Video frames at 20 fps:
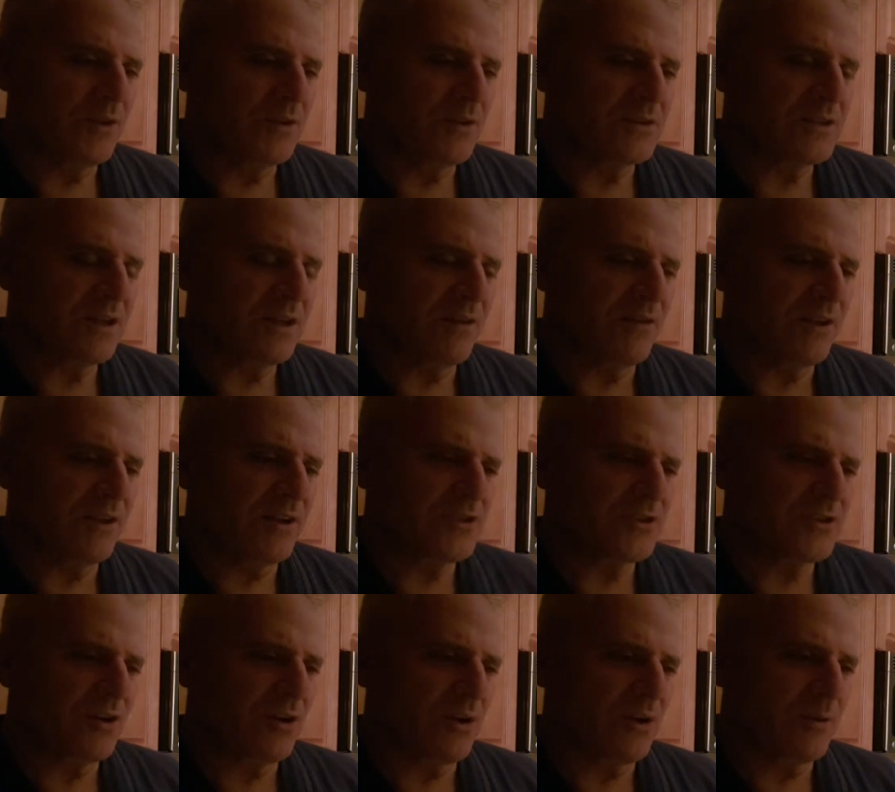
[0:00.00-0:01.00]

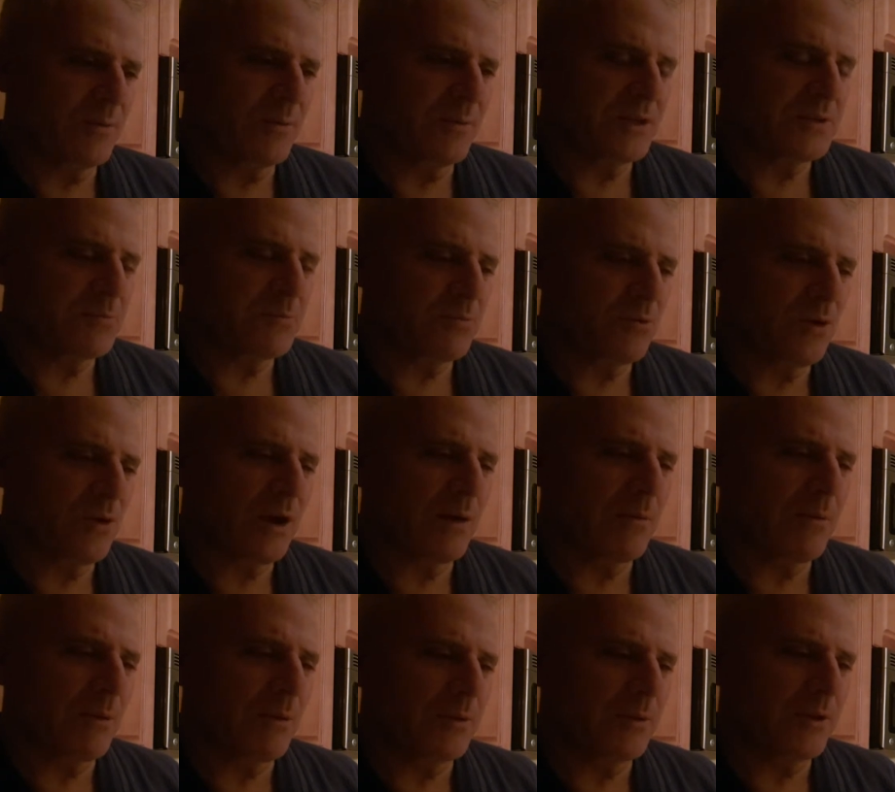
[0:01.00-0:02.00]
Salvation Army is
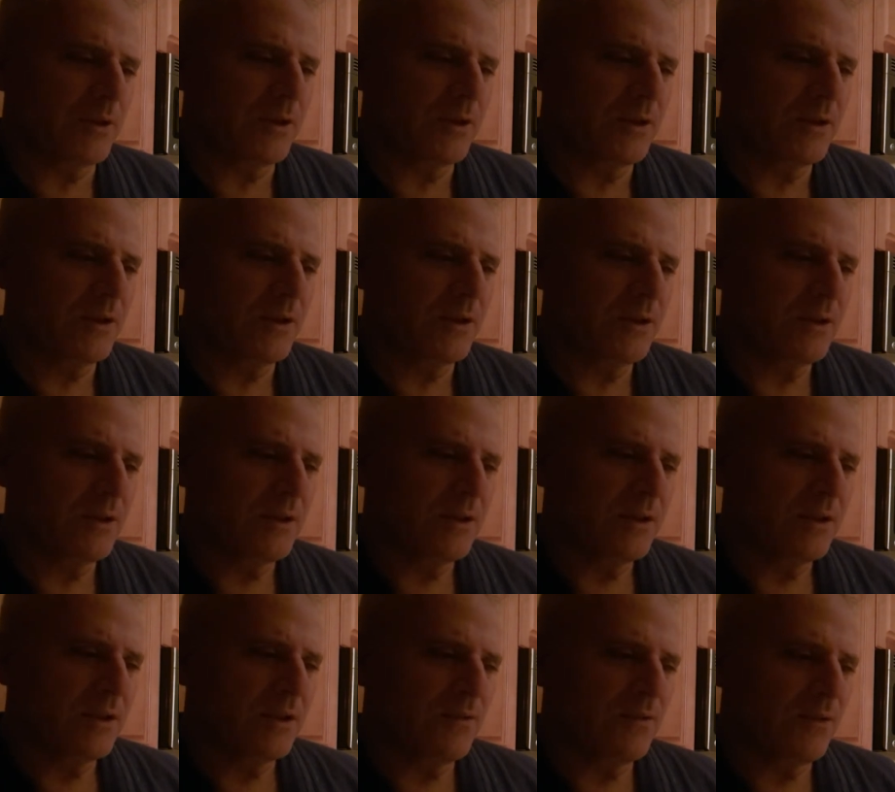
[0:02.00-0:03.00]
probably,
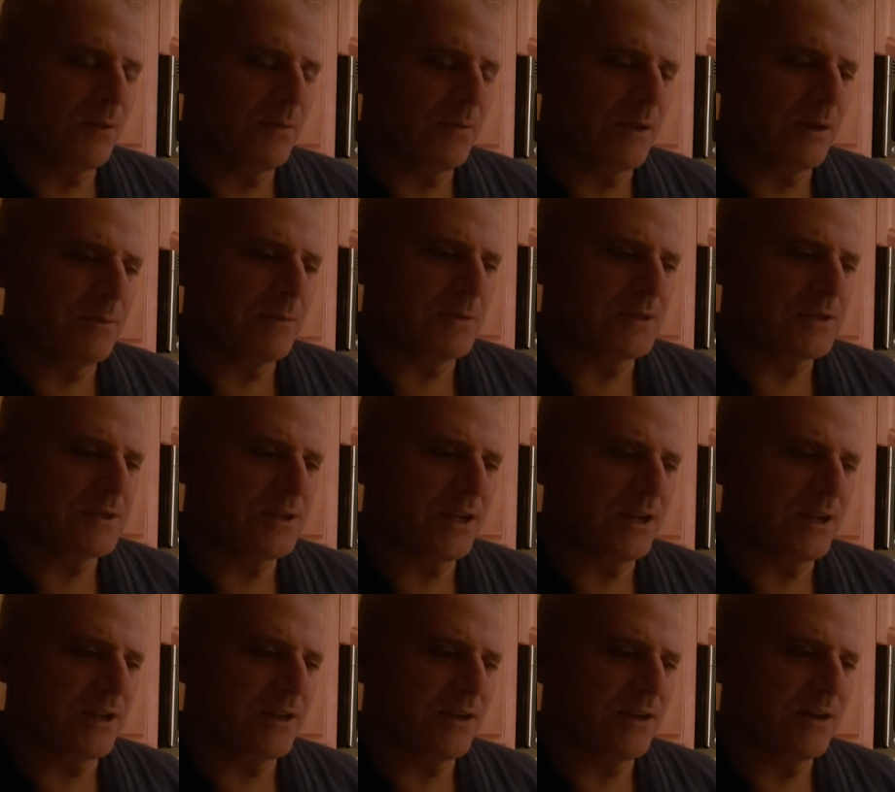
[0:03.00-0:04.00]
if I'm not
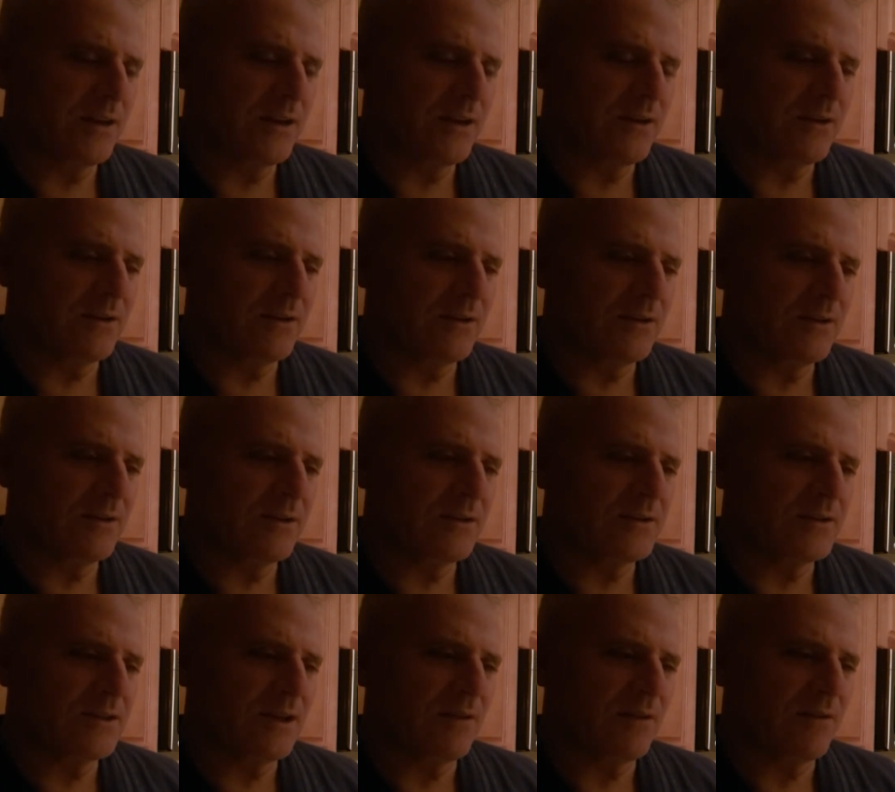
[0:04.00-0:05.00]
mistaken, the
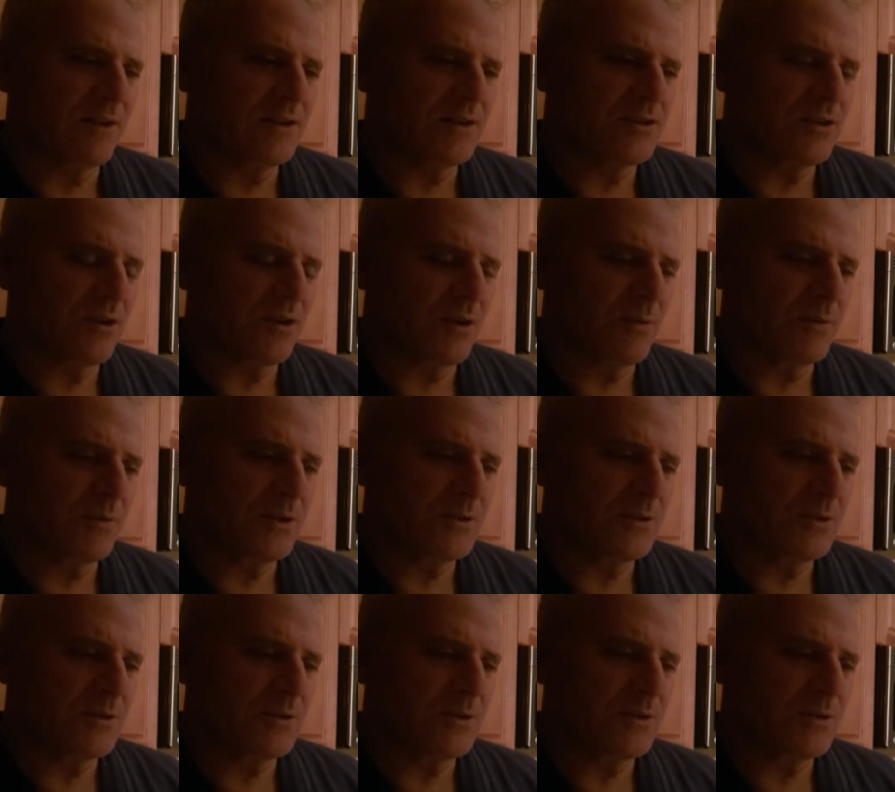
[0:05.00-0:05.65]
Salvation Army